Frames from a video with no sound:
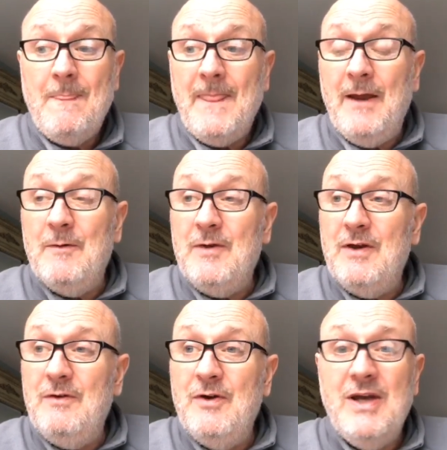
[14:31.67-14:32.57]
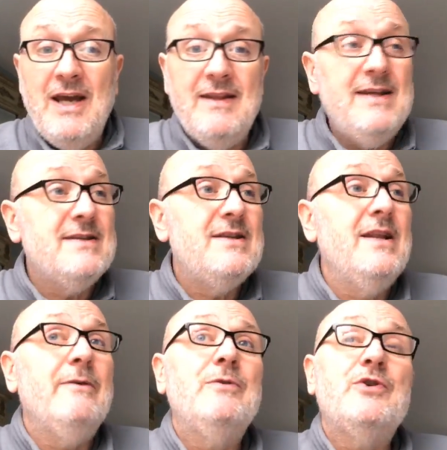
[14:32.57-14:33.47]
You get these
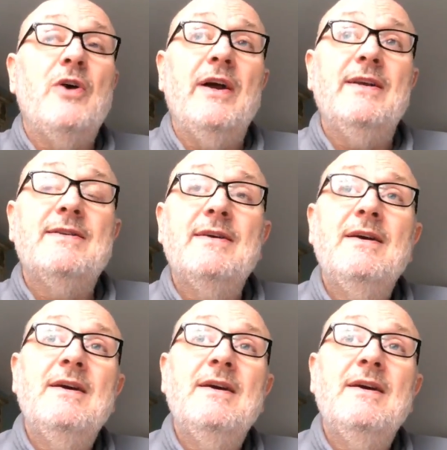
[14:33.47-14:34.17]
little trite